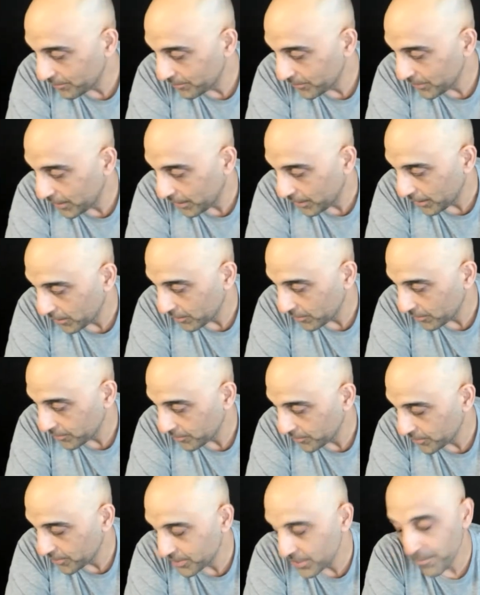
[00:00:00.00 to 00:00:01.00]
you know
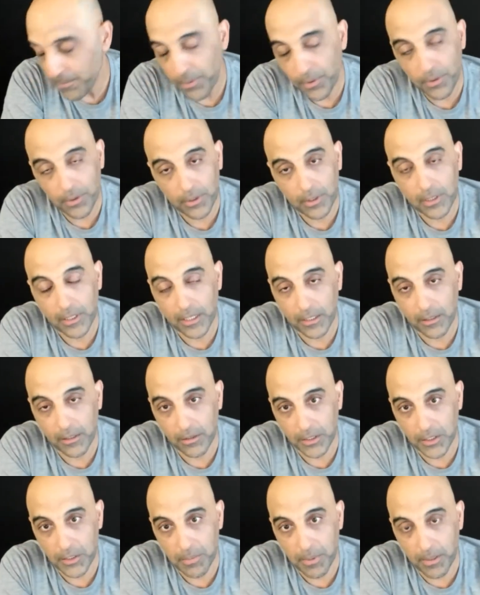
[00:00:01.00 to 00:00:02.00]
simple clinical
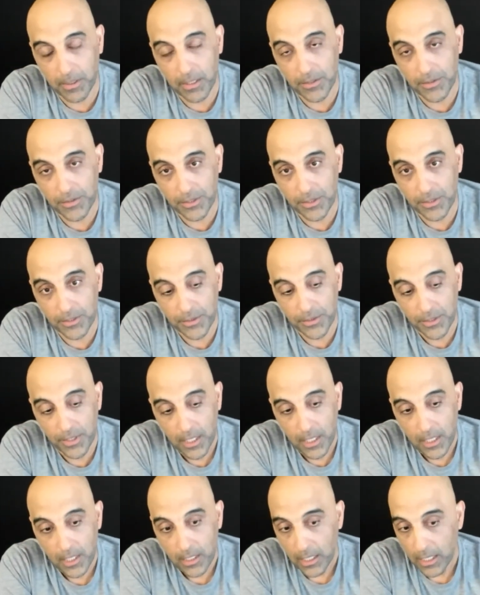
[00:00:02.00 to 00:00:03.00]
experiences
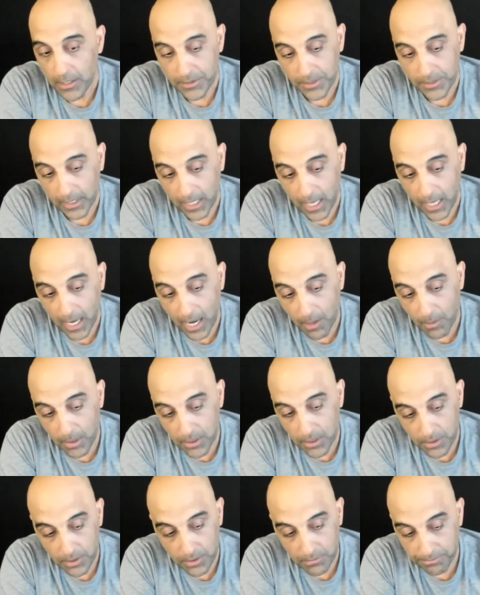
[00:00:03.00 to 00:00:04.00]
it's like hey we
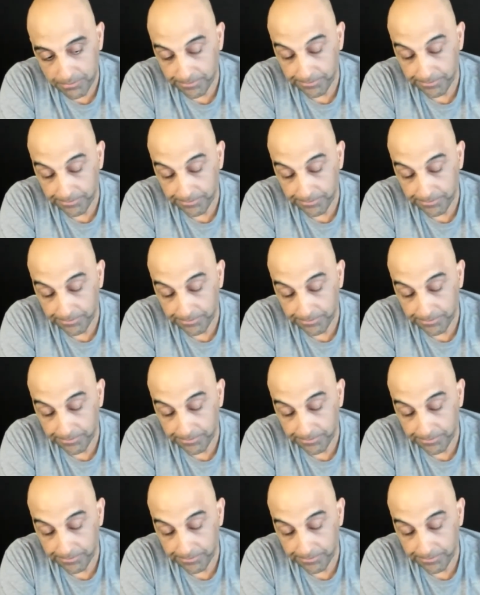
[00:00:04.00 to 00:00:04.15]
just